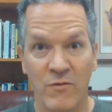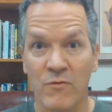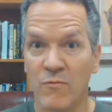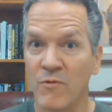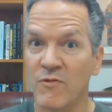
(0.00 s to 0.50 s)

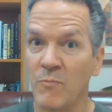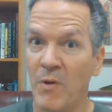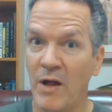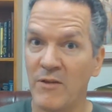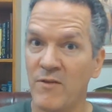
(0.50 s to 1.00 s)
who's
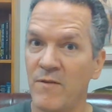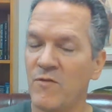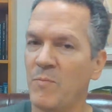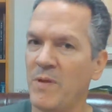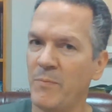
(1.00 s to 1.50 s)
responsive
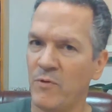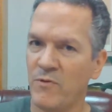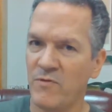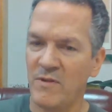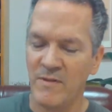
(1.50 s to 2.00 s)
to people who
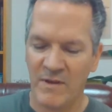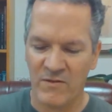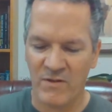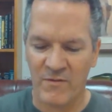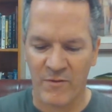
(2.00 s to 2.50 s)
see
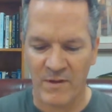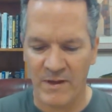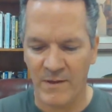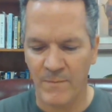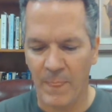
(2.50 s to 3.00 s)
things differently.